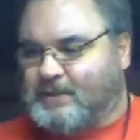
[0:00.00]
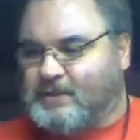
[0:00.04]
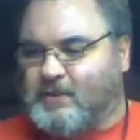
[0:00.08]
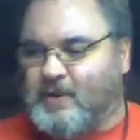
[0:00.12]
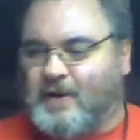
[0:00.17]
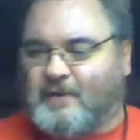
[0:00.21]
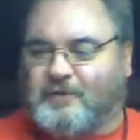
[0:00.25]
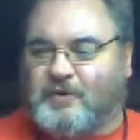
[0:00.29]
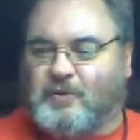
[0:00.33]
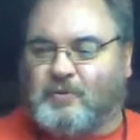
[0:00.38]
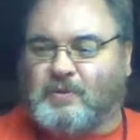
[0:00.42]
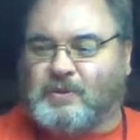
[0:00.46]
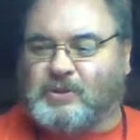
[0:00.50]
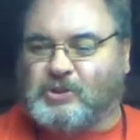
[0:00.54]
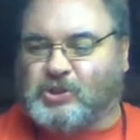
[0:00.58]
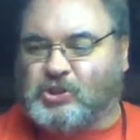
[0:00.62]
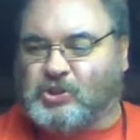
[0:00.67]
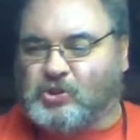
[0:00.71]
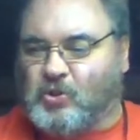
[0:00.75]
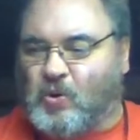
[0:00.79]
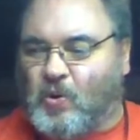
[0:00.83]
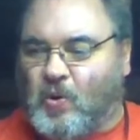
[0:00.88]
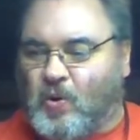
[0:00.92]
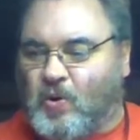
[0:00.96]
You have to
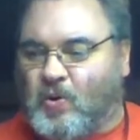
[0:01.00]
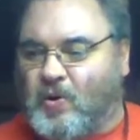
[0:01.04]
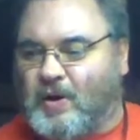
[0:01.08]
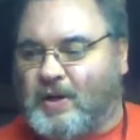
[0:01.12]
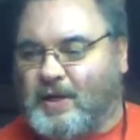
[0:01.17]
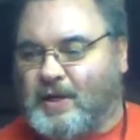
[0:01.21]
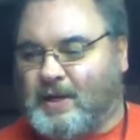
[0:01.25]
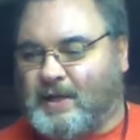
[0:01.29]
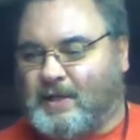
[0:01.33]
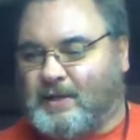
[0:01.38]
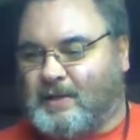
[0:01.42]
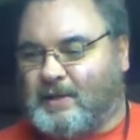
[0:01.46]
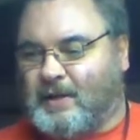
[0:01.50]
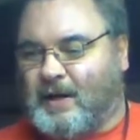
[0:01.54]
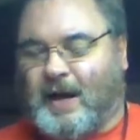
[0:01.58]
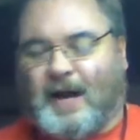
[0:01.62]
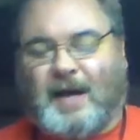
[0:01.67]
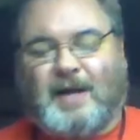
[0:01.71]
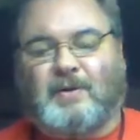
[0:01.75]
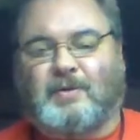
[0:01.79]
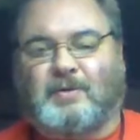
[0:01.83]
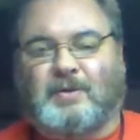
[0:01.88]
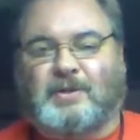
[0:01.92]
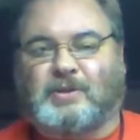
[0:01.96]
enjoy it. I
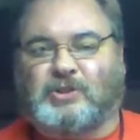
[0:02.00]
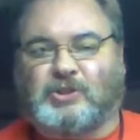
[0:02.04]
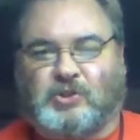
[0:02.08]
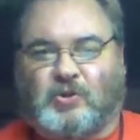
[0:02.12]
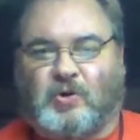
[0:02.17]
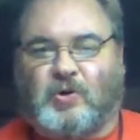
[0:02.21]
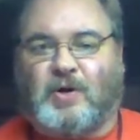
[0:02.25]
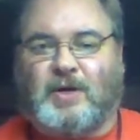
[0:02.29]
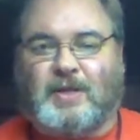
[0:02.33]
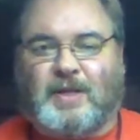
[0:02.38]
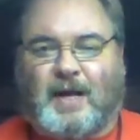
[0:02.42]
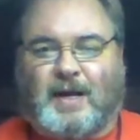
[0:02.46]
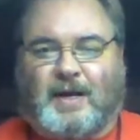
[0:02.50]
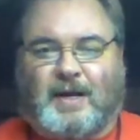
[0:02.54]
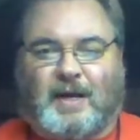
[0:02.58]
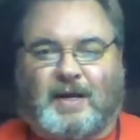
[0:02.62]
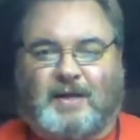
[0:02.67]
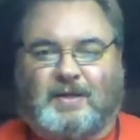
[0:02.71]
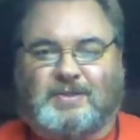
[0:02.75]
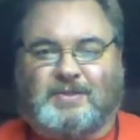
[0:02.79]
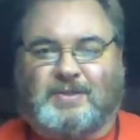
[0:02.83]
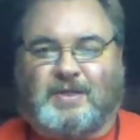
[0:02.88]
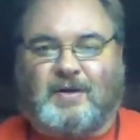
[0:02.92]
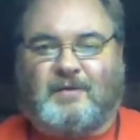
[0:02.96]
don't enjoy that kind
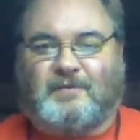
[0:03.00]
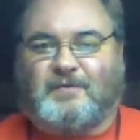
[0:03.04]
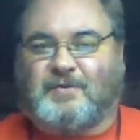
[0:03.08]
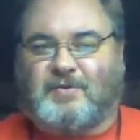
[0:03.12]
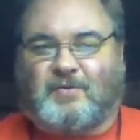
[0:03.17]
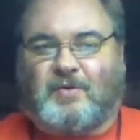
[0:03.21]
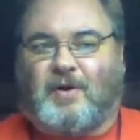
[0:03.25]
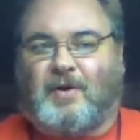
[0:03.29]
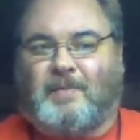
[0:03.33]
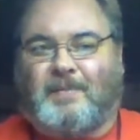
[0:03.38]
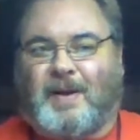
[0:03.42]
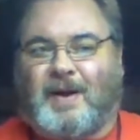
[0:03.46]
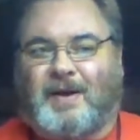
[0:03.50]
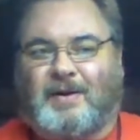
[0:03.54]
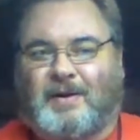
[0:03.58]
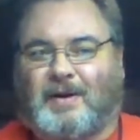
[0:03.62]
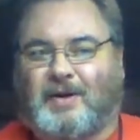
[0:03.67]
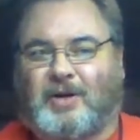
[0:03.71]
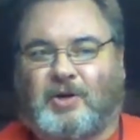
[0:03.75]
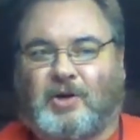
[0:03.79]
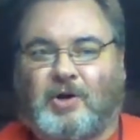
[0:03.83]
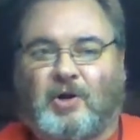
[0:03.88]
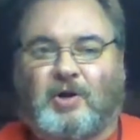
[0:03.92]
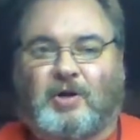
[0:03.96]
of stuff, so I'm not a
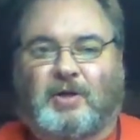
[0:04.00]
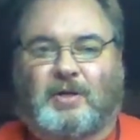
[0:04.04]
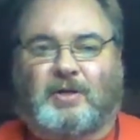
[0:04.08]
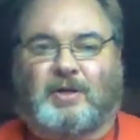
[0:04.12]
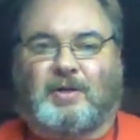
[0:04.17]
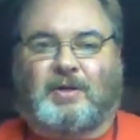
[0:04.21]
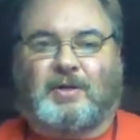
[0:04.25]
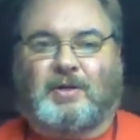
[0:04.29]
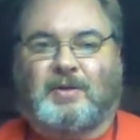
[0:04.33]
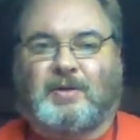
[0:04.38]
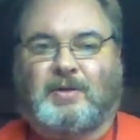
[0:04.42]
cook.